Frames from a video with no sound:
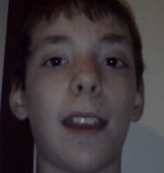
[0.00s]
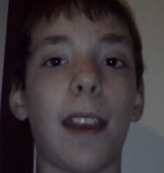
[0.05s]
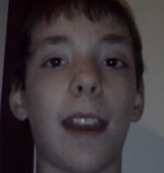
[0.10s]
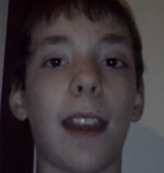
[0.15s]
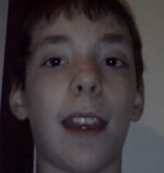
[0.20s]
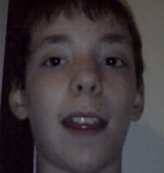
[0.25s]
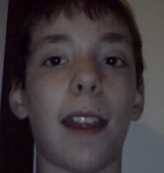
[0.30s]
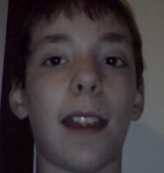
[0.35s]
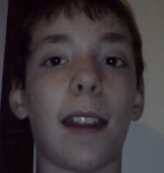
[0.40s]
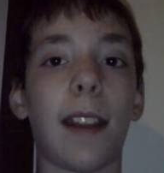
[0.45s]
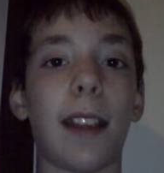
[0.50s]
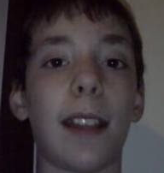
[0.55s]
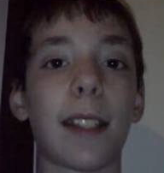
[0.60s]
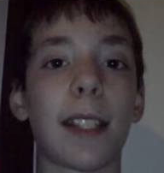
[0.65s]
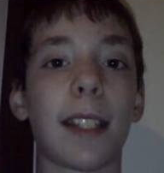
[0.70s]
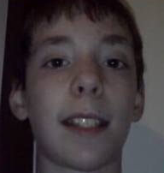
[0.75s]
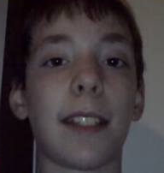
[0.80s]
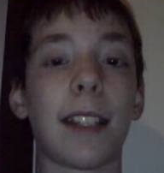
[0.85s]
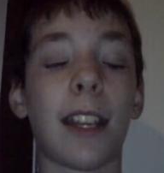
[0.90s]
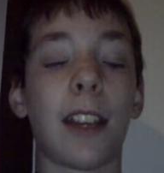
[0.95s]
and
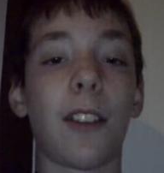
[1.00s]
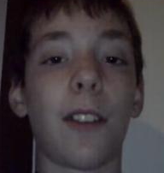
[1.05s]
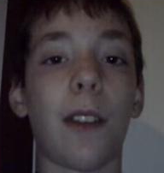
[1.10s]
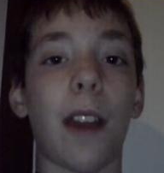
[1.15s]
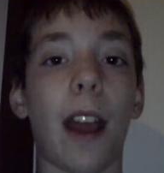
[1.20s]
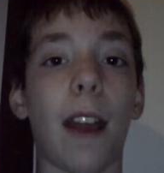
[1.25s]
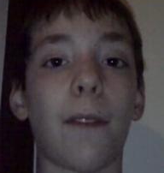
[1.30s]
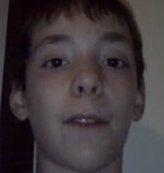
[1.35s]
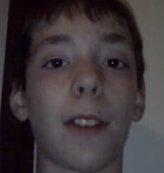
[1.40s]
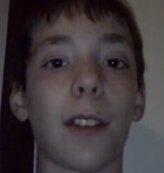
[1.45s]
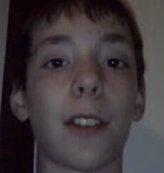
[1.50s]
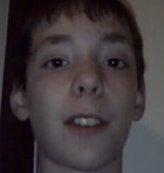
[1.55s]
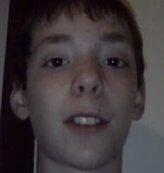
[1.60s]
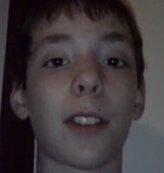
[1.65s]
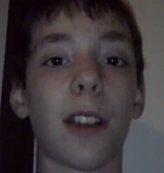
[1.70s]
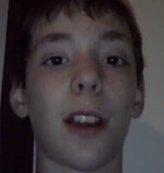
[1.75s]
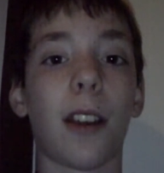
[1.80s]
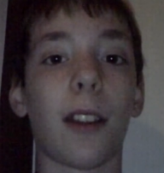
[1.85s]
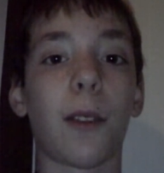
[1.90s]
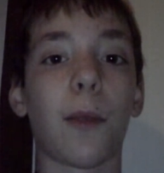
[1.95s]
his continued
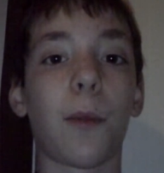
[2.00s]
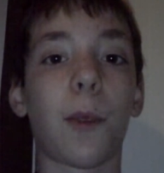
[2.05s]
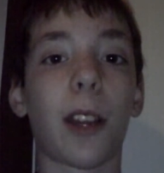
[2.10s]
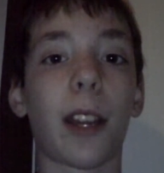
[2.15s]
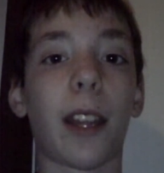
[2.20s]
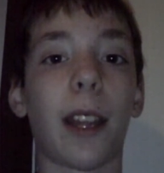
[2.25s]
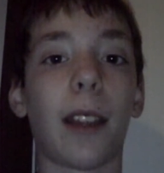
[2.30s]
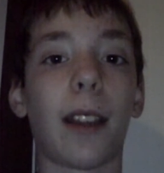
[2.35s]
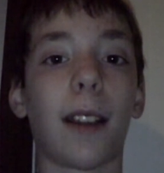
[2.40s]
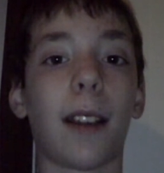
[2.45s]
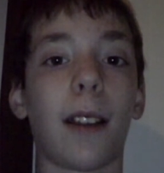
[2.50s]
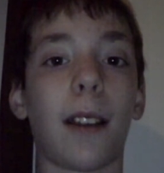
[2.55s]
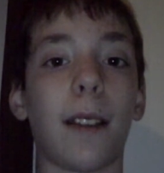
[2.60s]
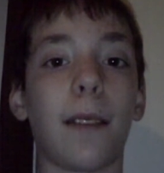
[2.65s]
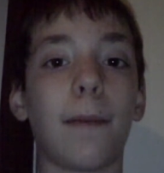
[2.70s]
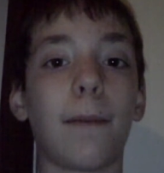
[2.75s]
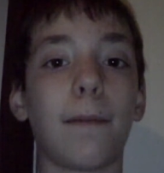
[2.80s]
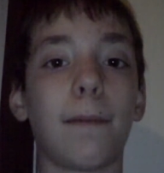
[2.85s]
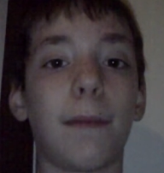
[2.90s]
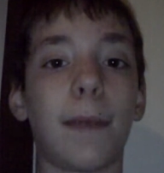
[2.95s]
efforts on working
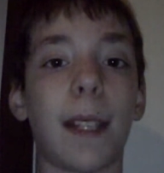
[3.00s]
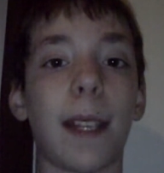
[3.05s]
on